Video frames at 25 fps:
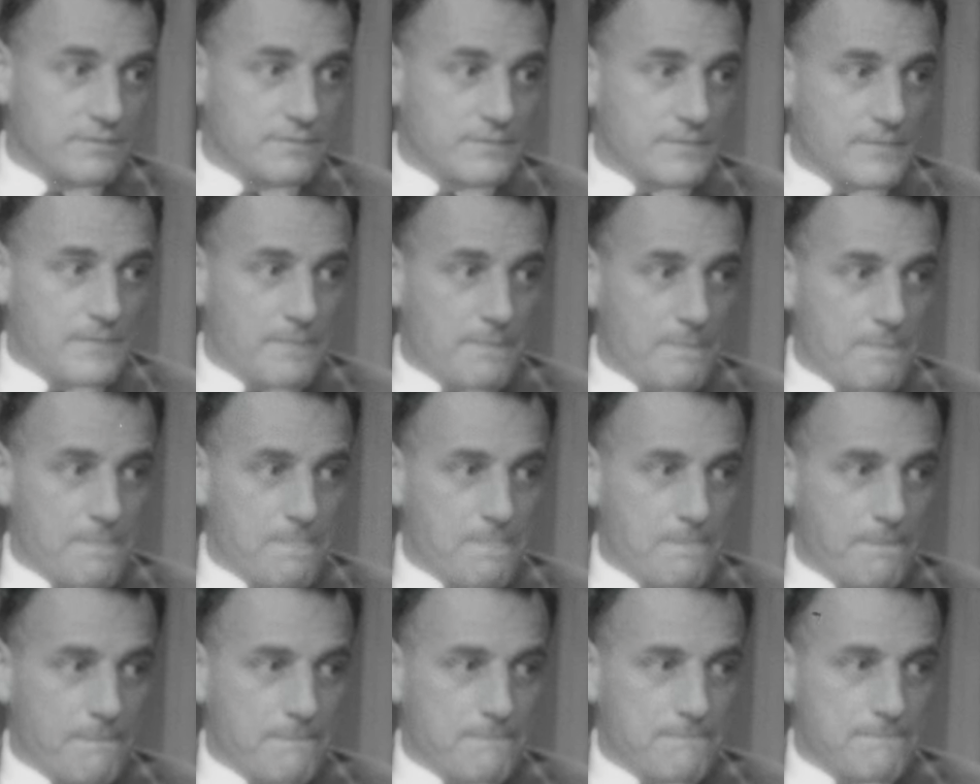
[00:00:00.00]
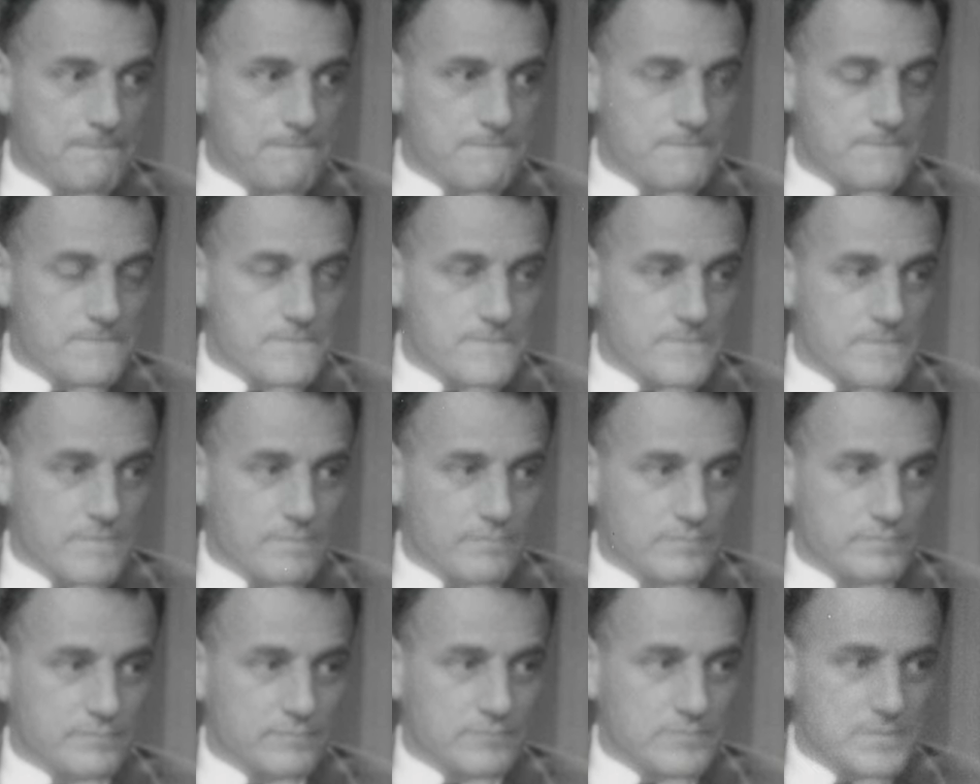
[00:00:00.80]
Well, I must be inclined to agree with you,
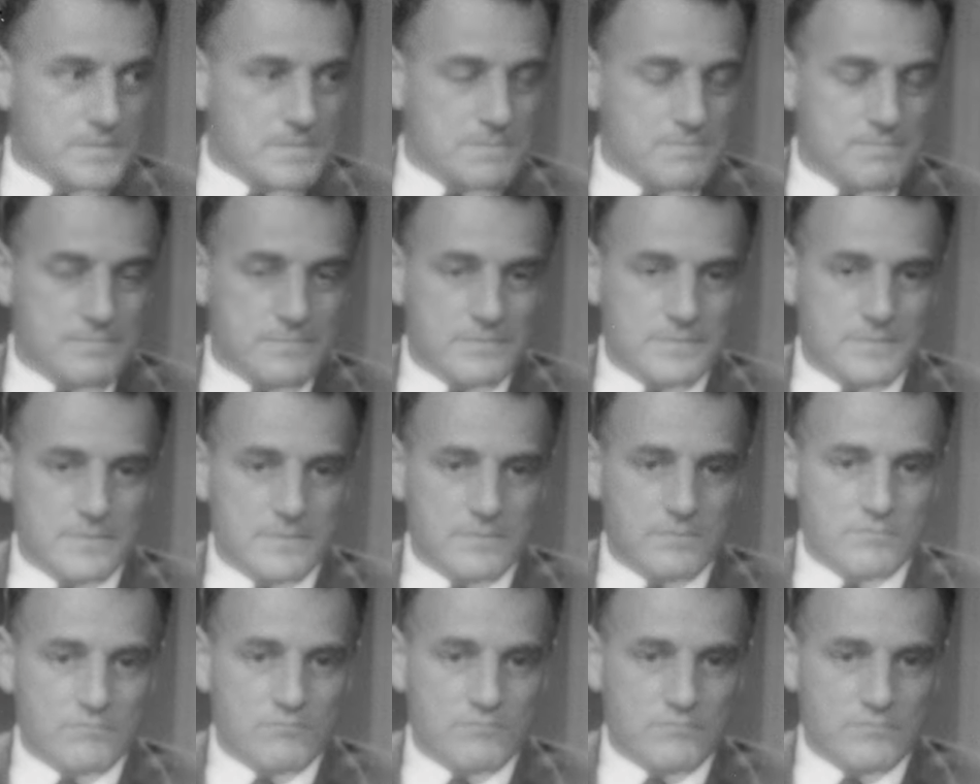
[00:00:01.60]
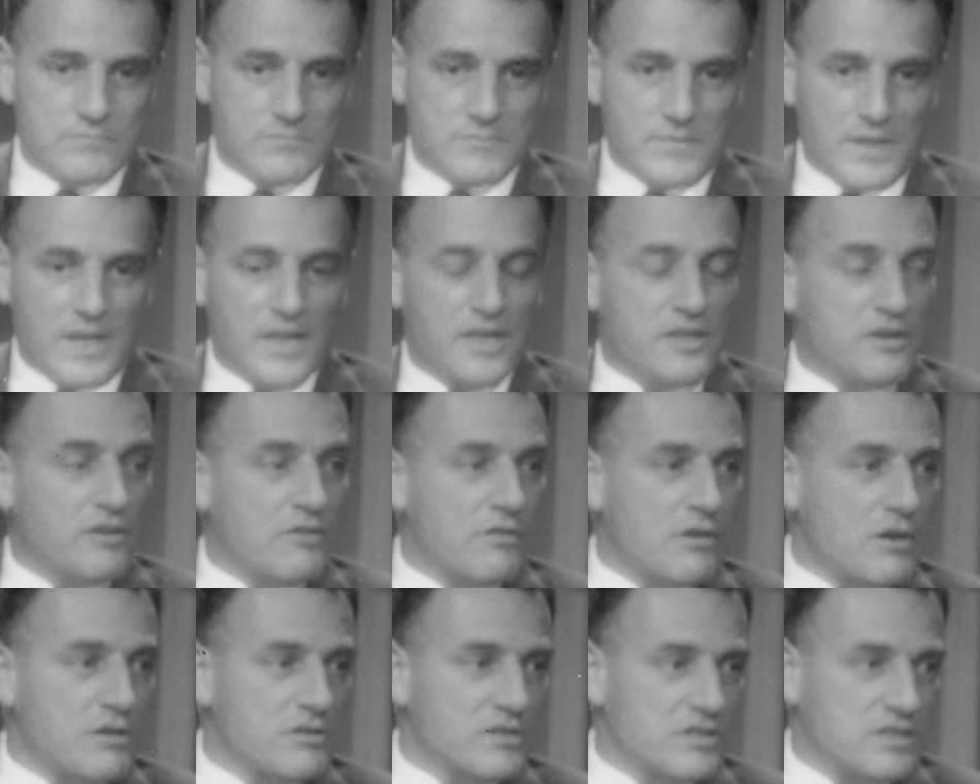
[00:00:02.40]
because I saw it myself, and that's one occasion.
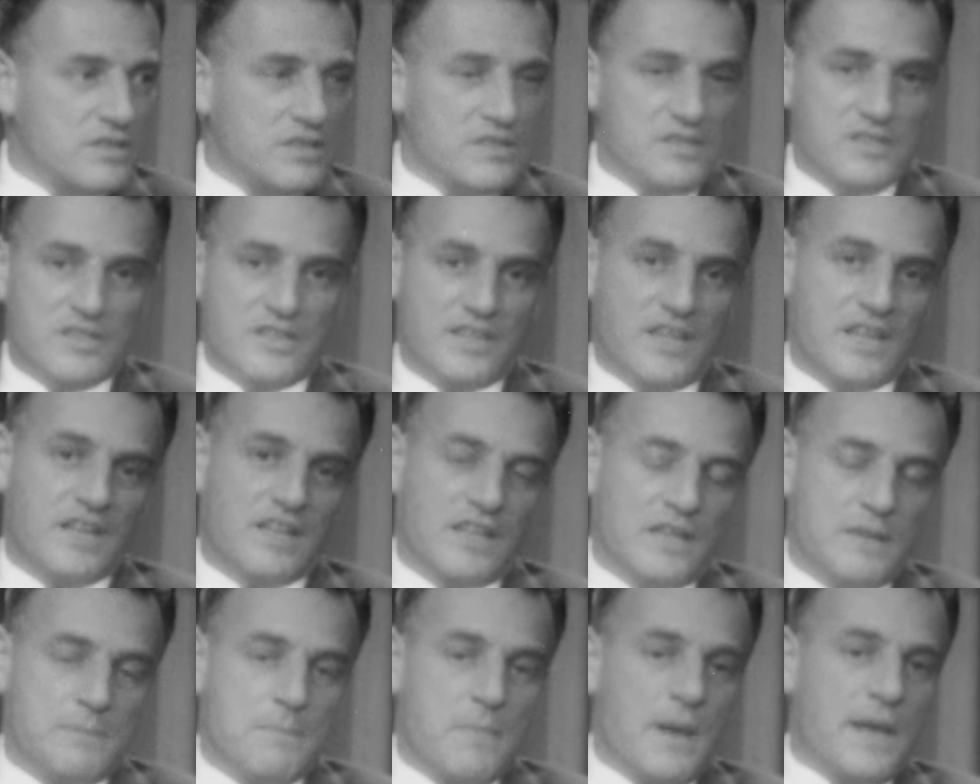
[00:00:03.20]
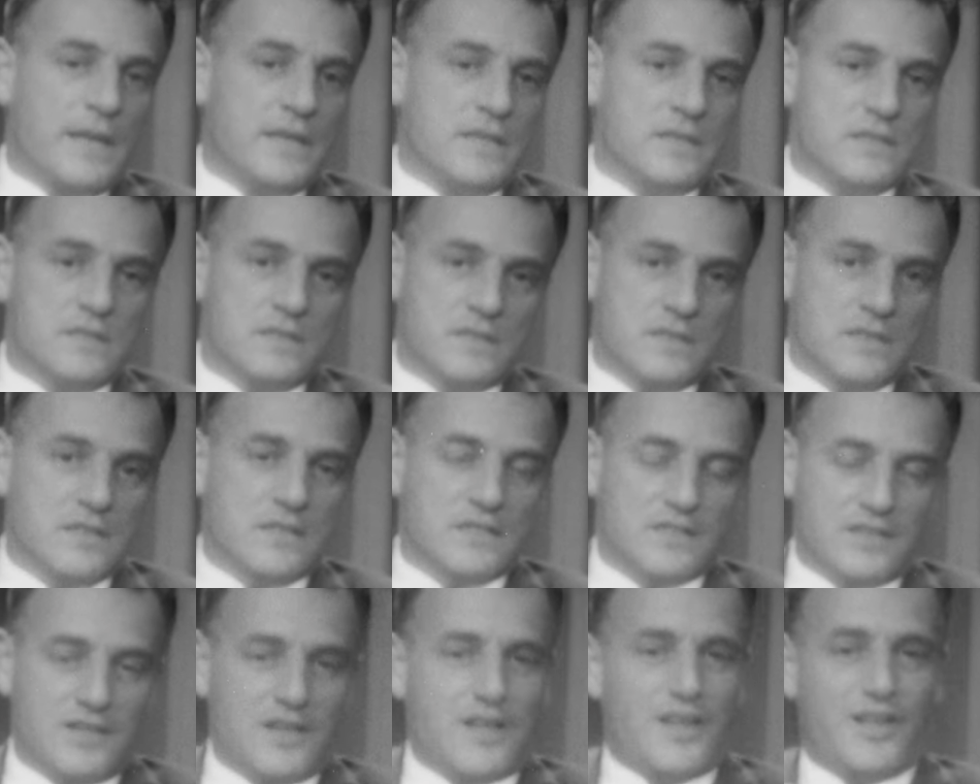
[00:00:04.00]
It grossed, incidentally,
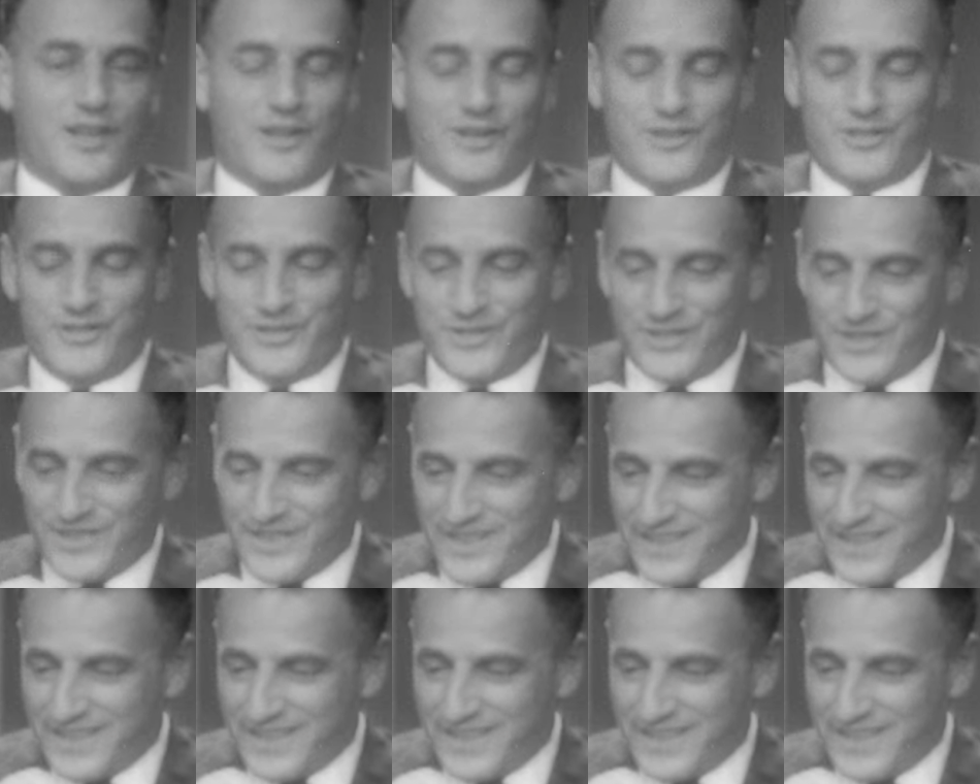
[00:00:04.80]
-$6.